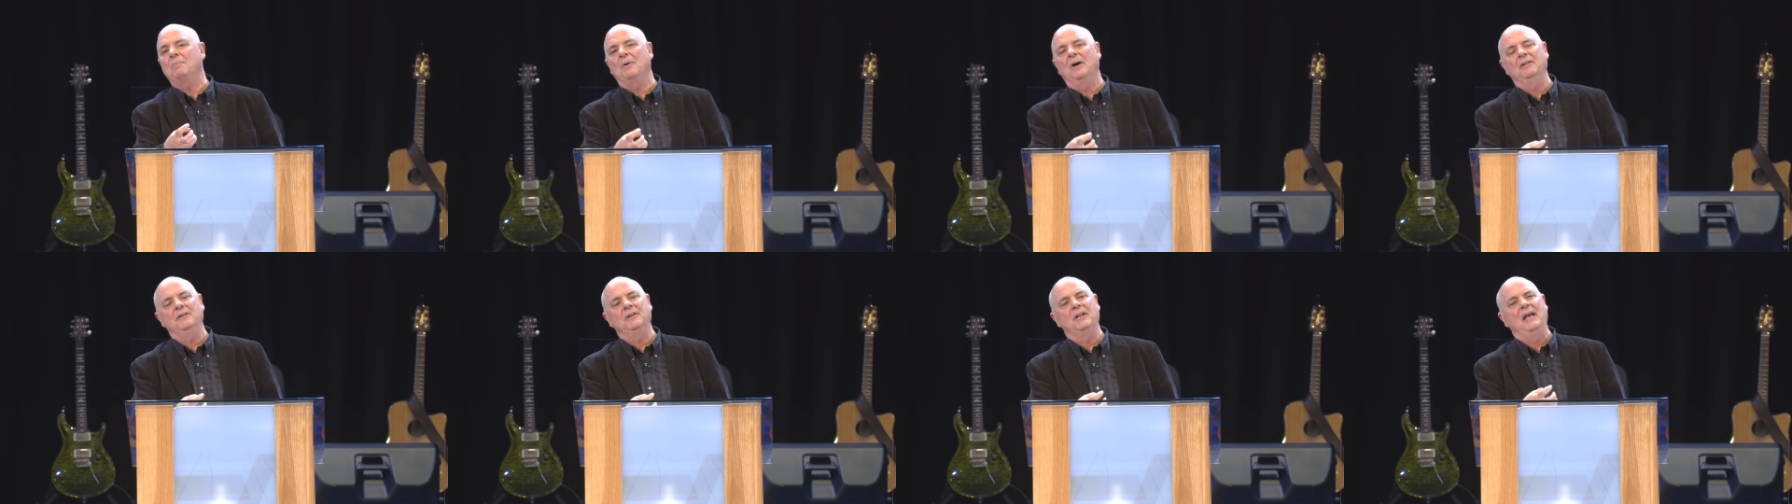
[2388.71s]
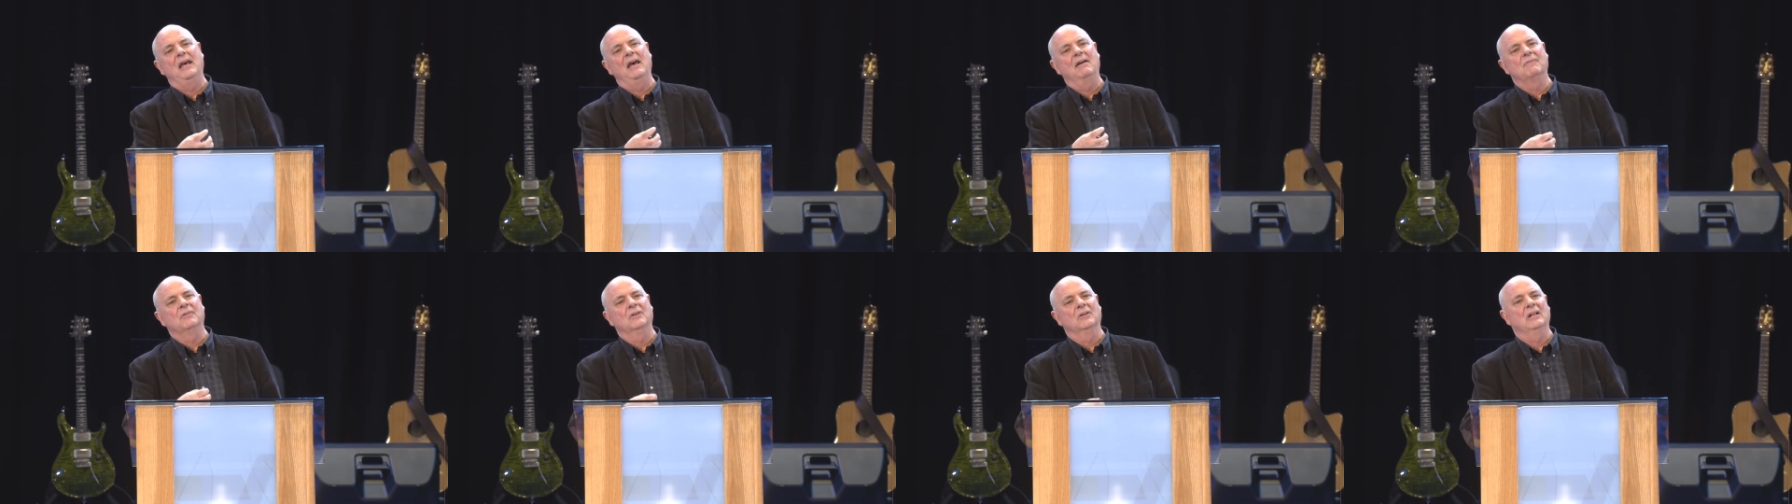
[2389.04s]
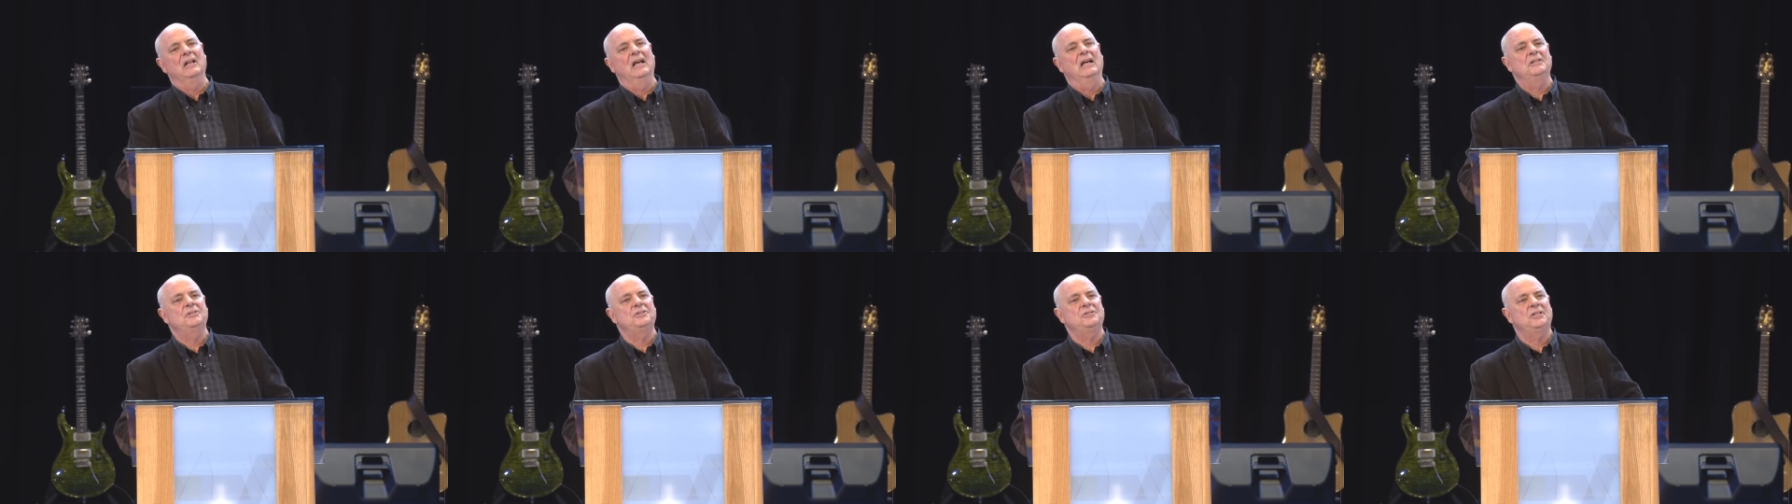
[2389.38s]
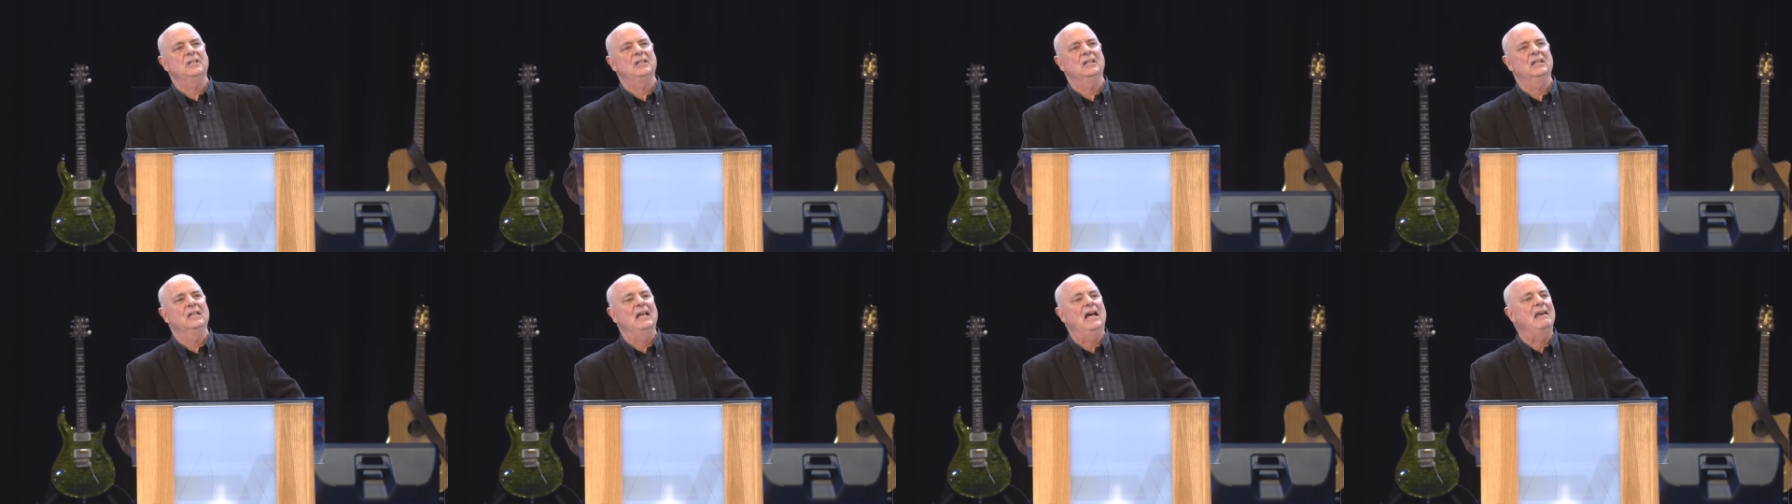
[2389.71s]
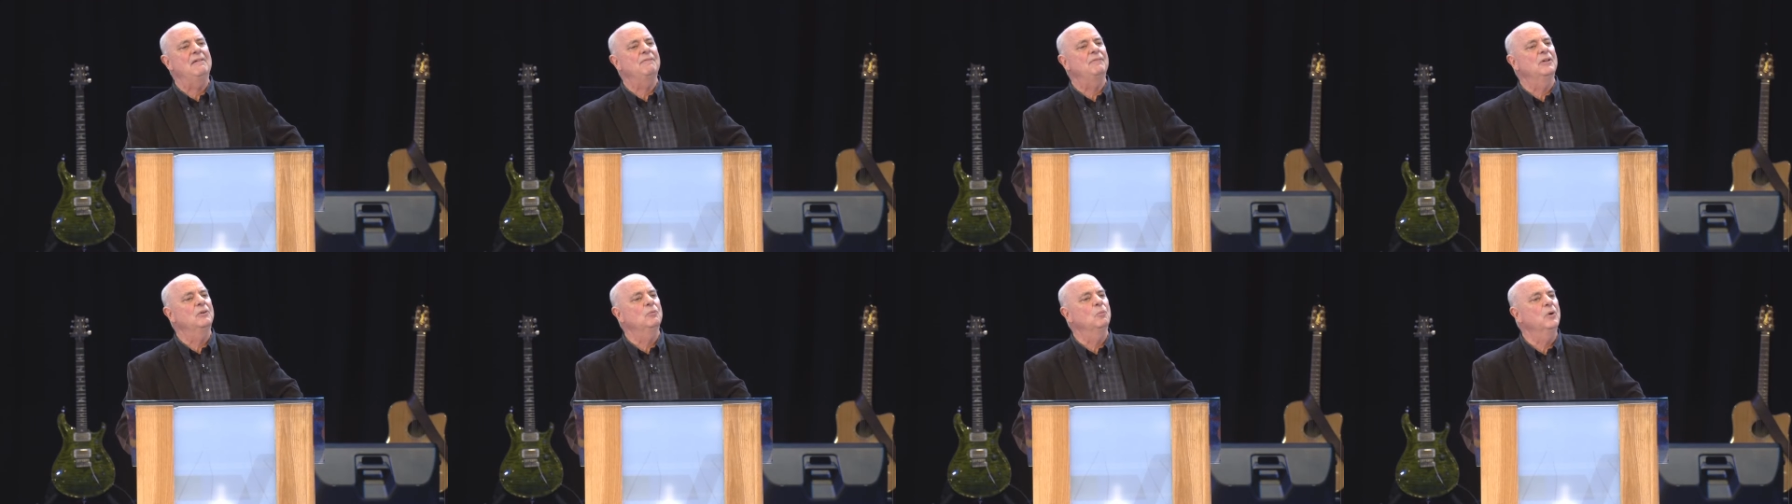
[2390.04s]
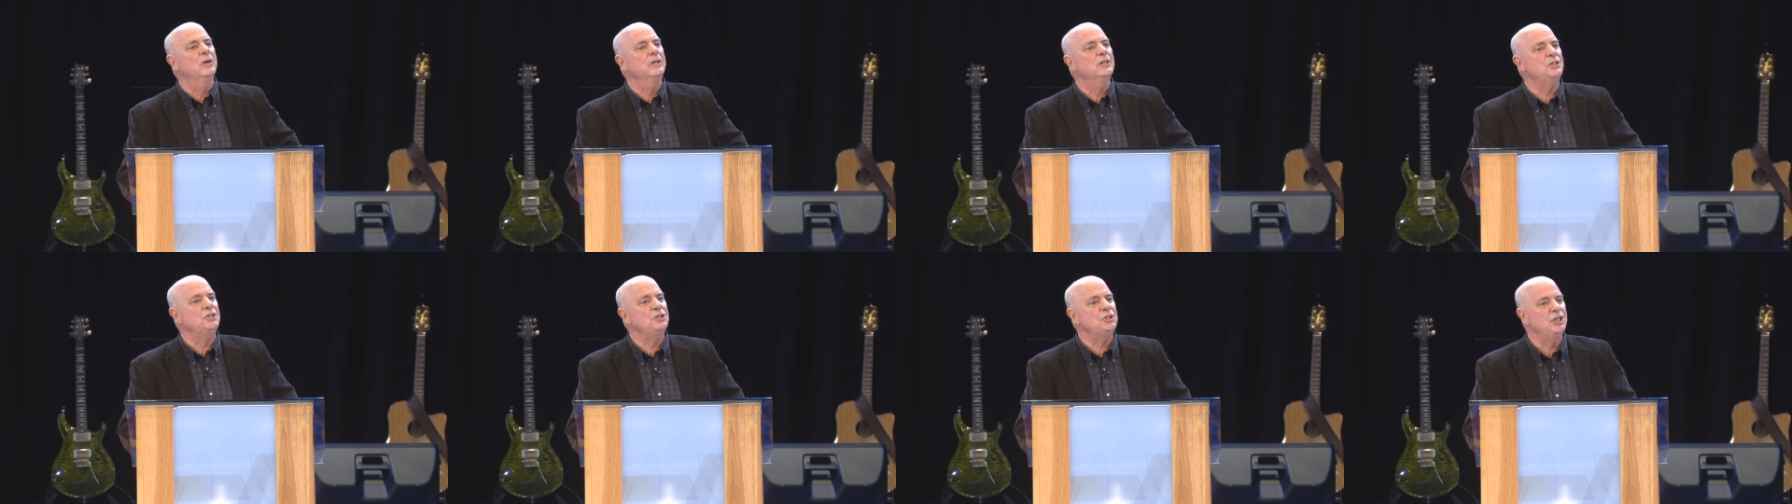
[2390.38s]
unto everlasting life. And
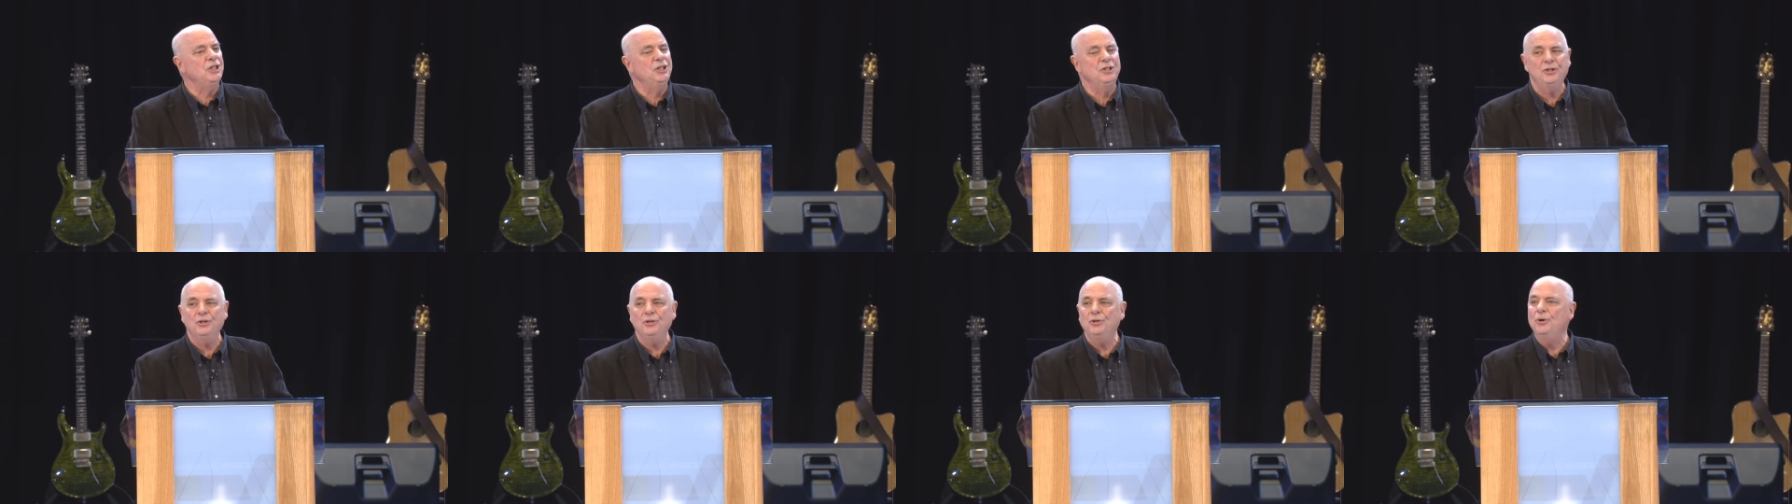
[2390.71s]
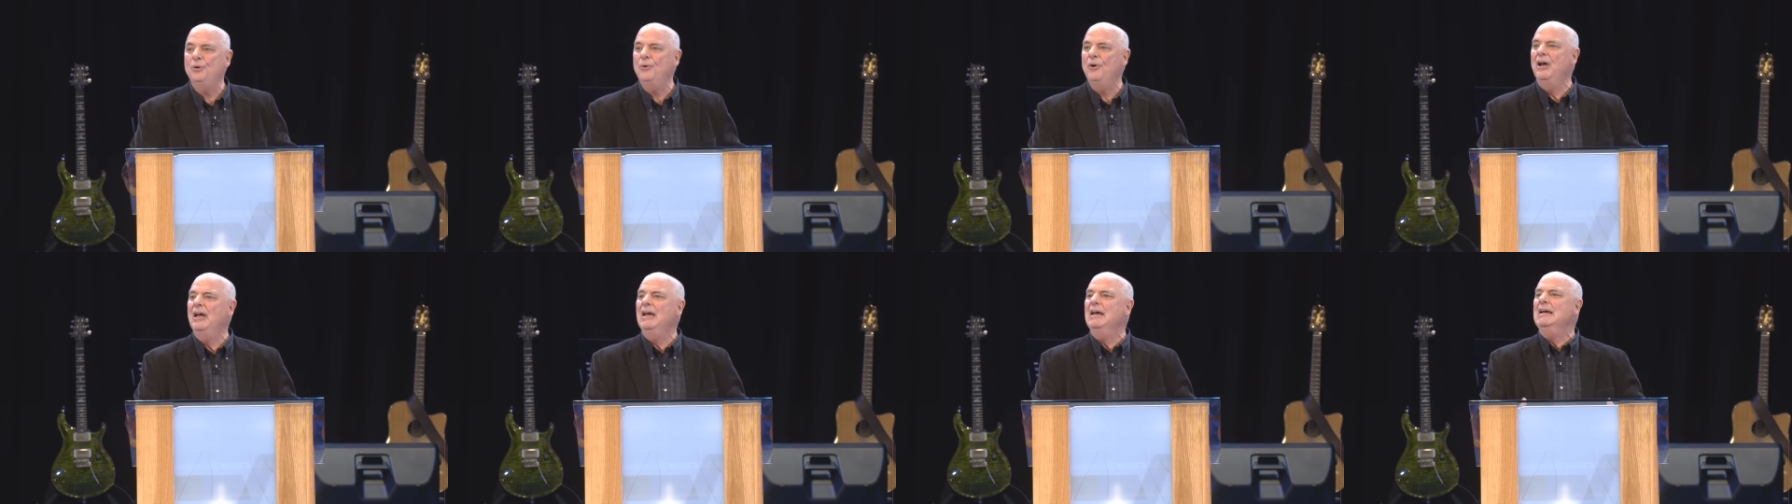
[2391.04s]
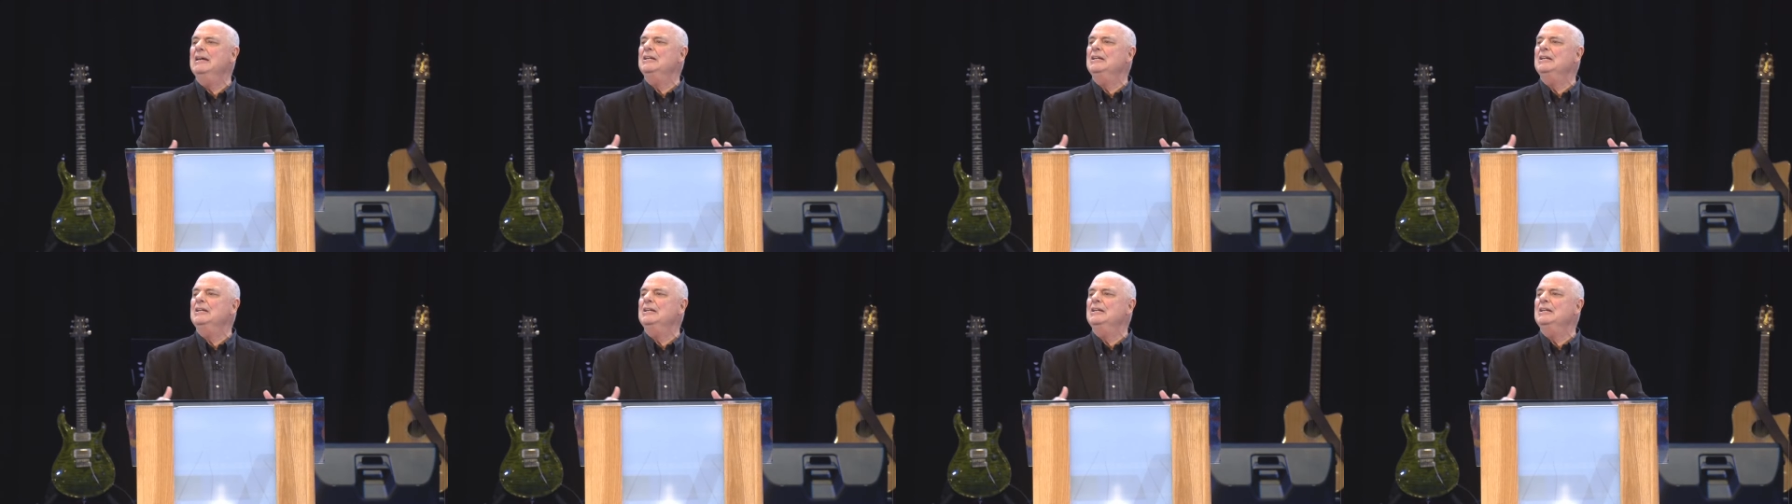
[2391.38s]
what does she do?